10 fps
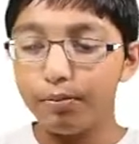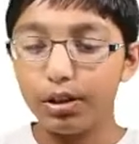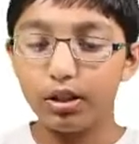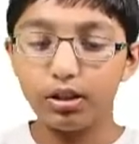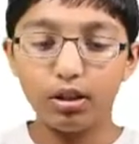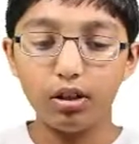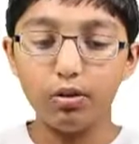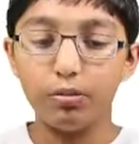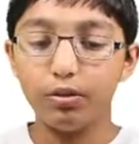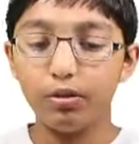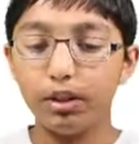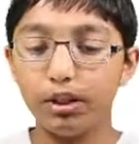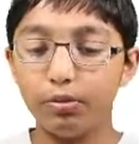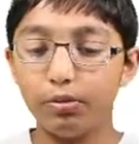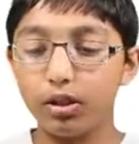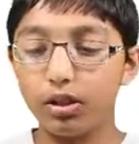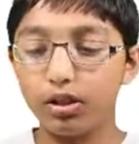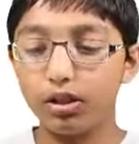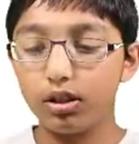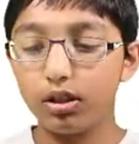plus open quotation
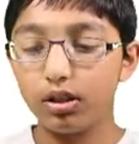marks,